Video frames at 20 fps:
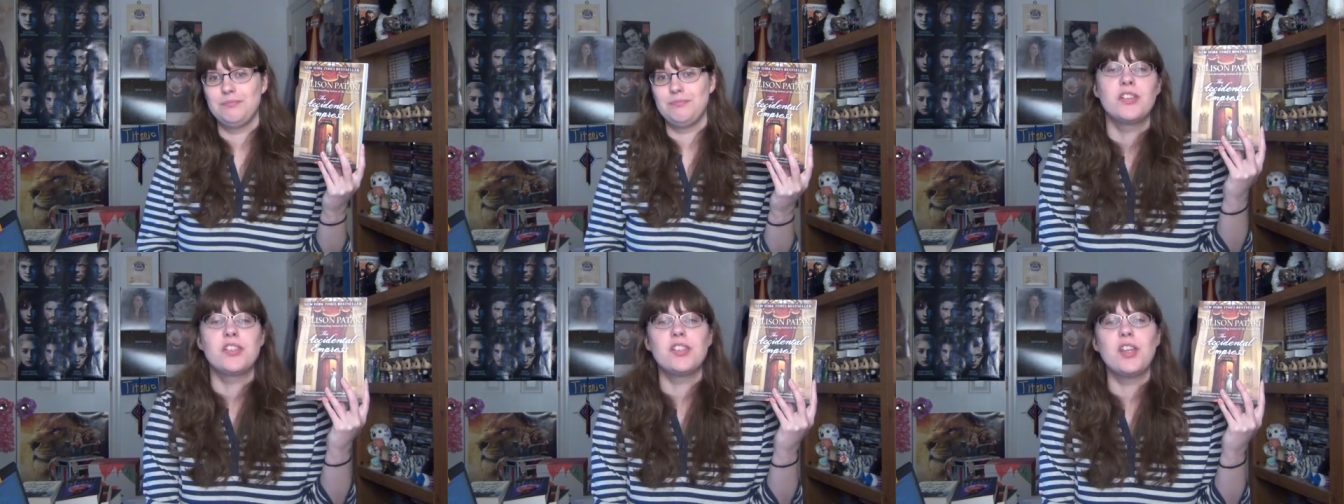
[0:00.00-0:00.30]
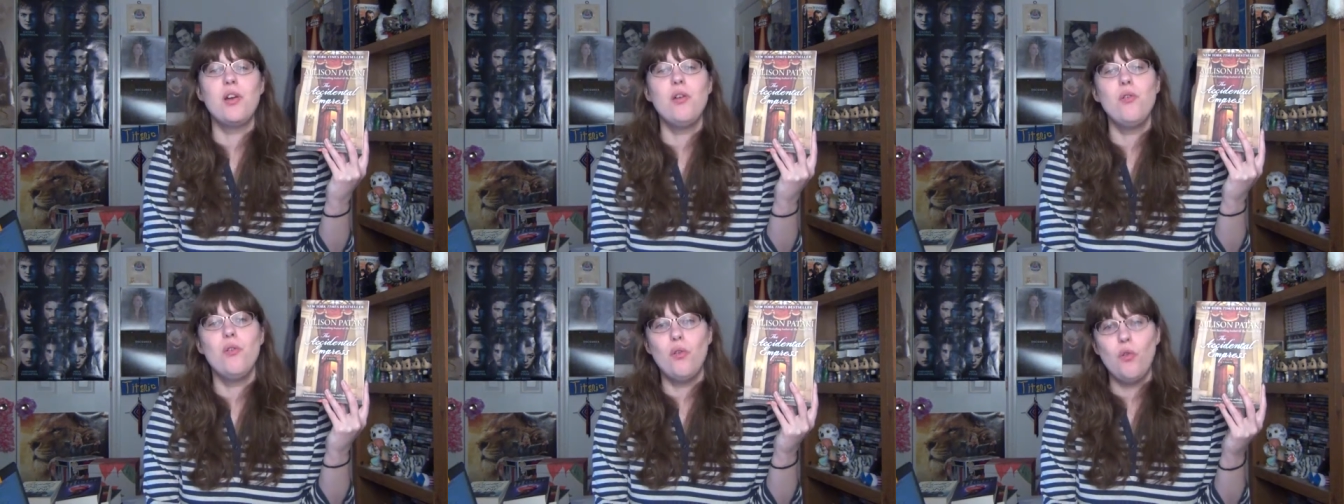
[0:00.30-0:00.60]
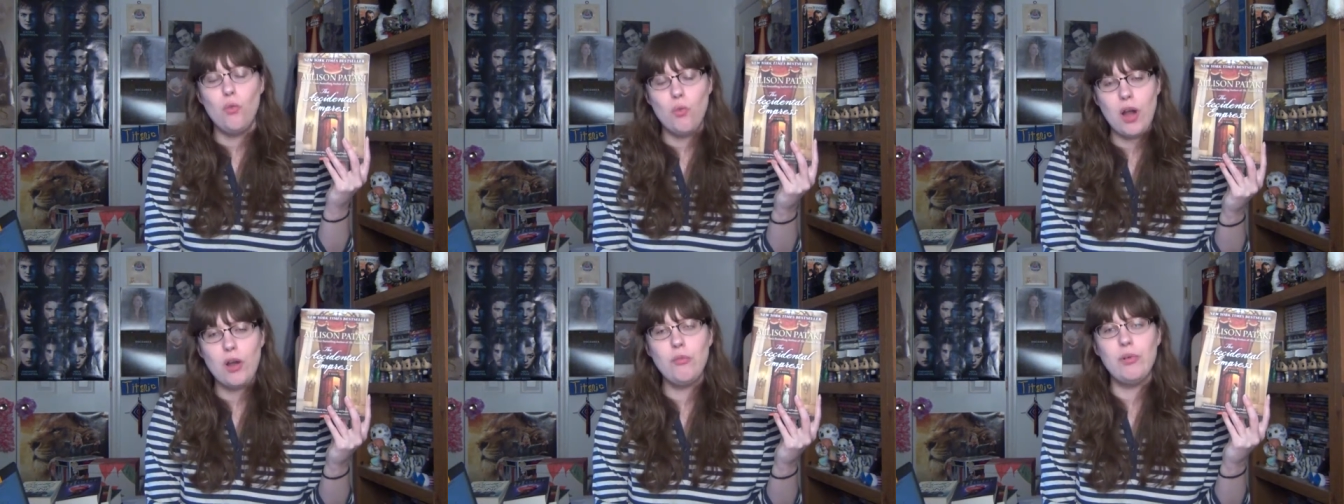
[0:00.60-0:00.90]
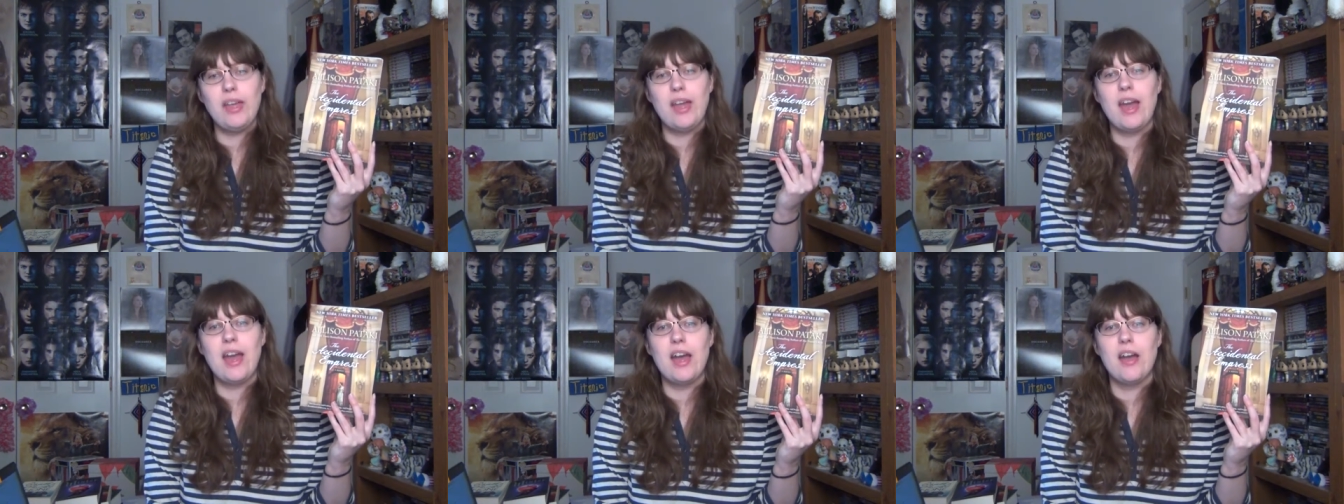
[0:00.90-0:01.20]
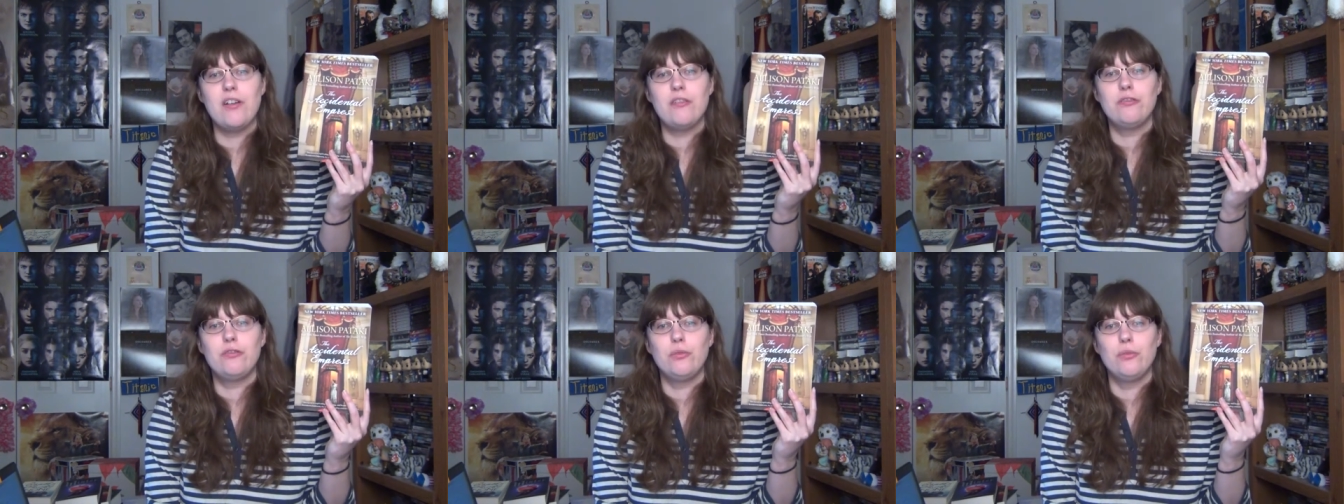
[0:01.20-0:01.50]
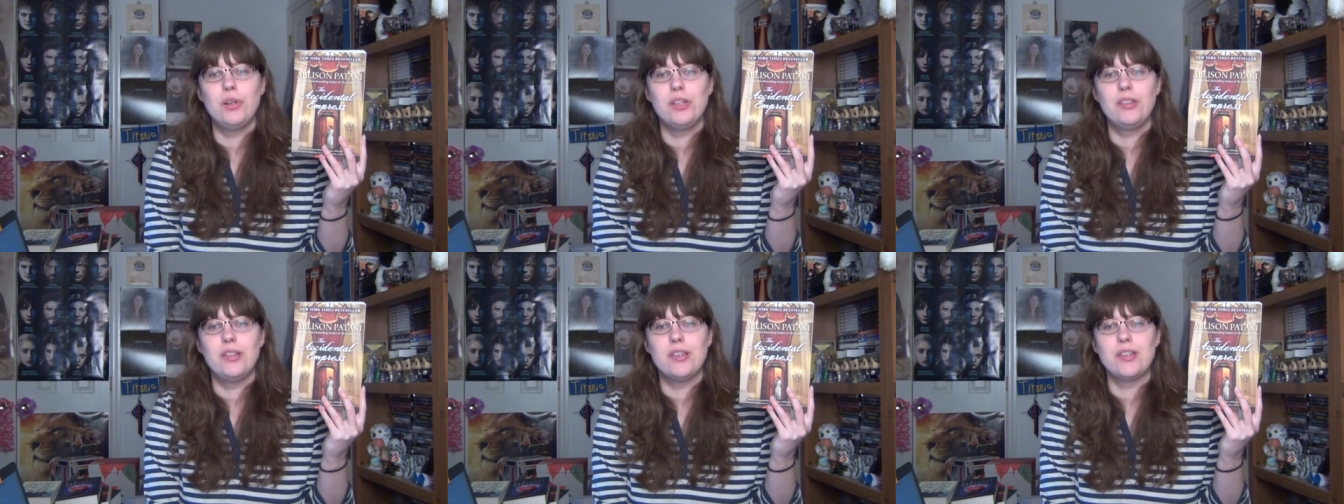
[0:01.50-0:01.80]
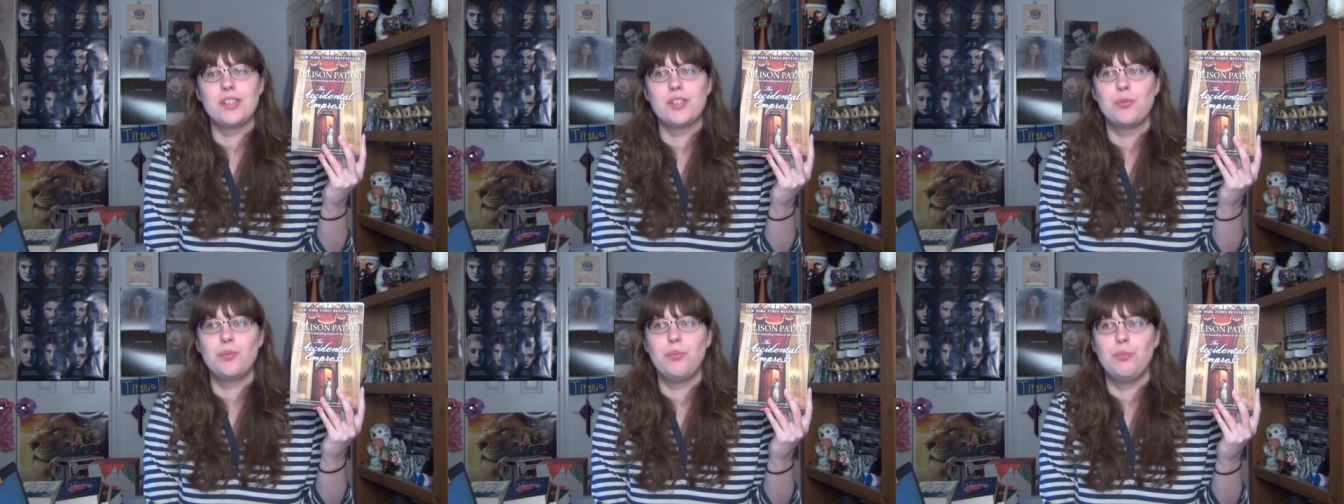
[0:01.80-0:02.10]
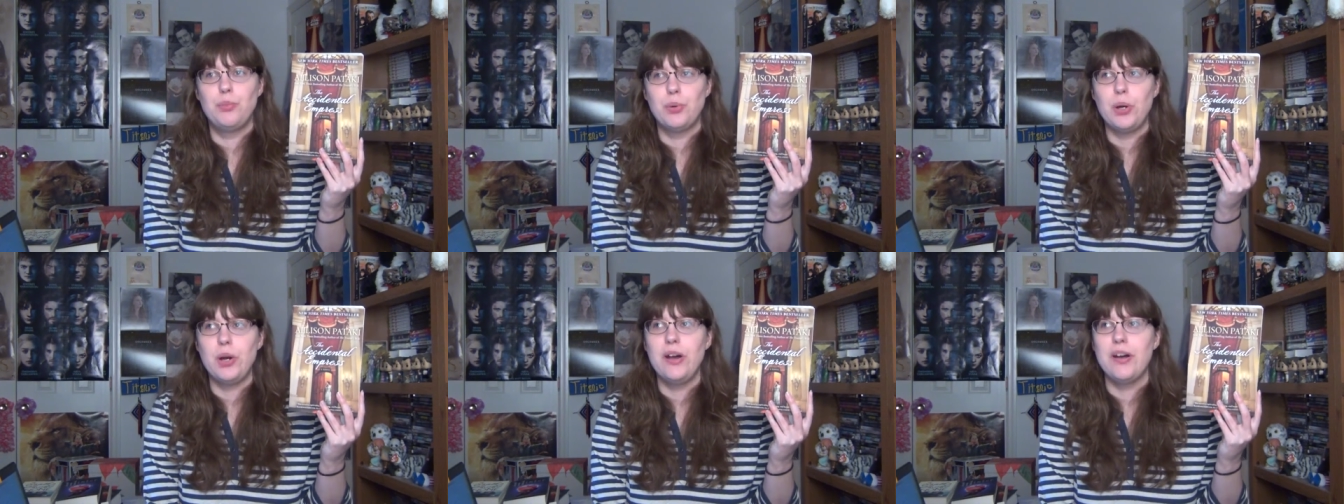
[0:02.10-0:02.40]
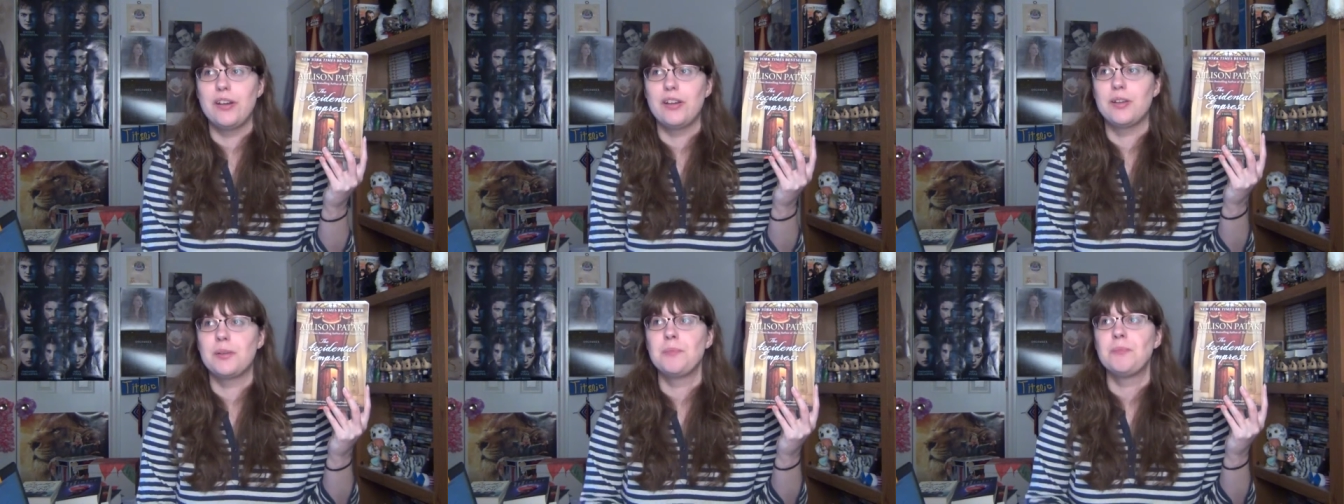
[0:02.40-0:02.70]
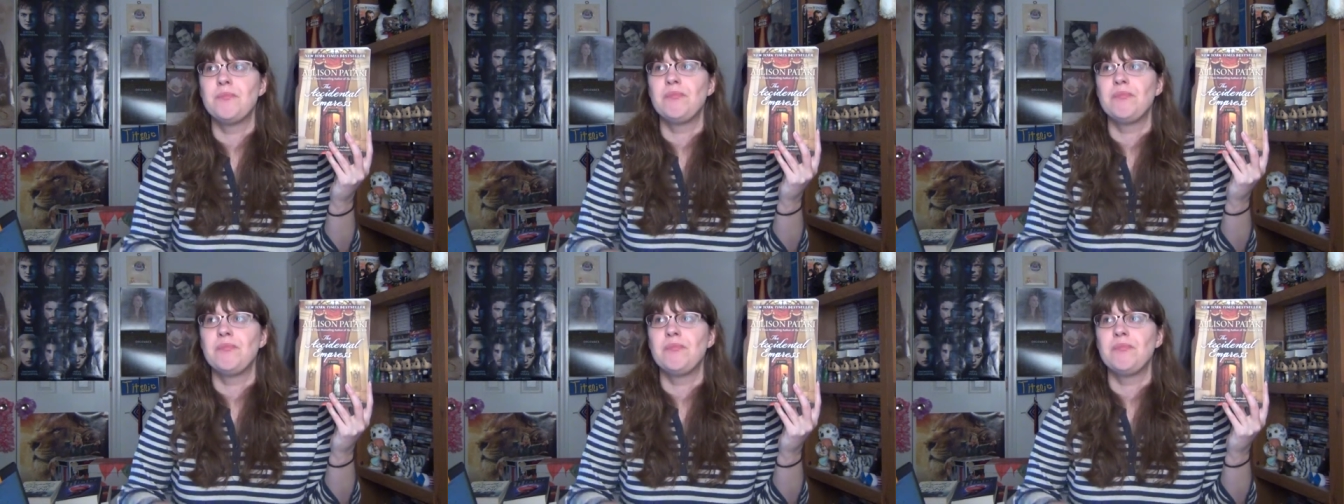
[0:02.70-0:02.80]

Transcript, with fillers: So what we have with this book,